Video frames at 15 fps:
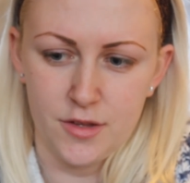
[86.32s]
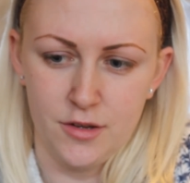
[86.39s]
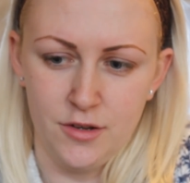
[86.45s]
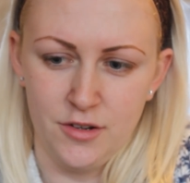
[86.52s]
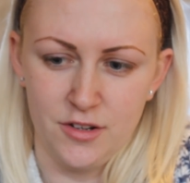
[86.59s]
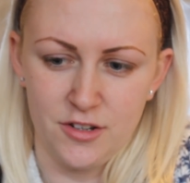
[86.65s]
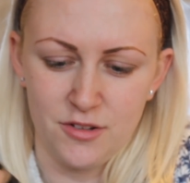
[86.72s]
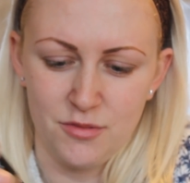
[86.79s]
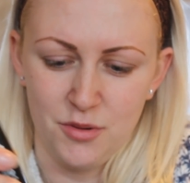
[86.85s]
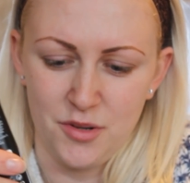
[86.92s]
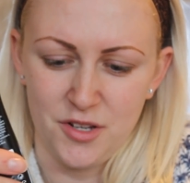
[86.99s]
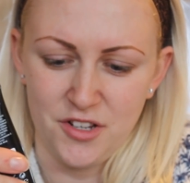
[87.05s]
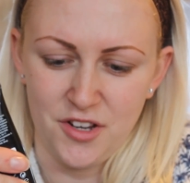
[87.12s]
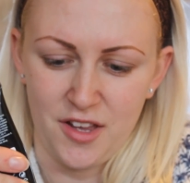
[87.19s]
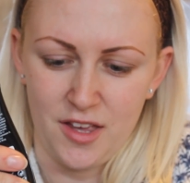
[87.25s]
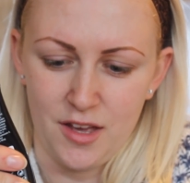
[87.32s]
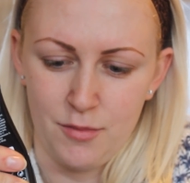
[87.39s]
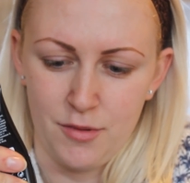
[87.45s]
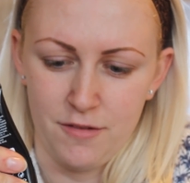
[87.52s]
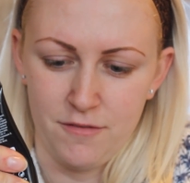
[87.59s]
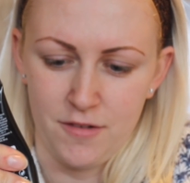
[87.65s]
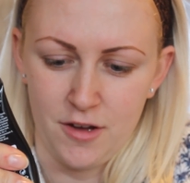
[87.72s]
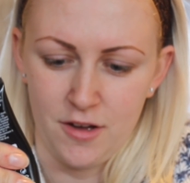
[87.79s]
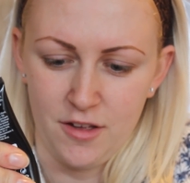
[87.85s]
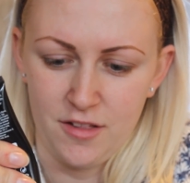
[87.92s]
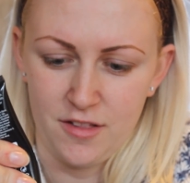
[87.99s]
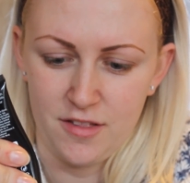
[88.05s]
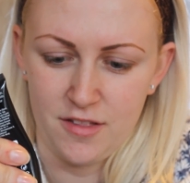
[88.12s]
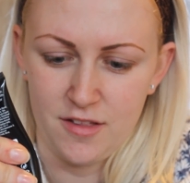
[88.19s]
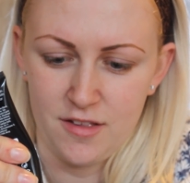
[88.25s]
Oh, I should probably shake it a bit
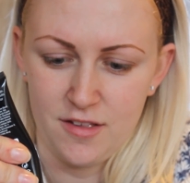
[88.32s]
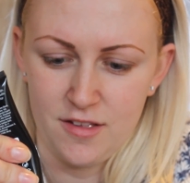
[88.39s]
first.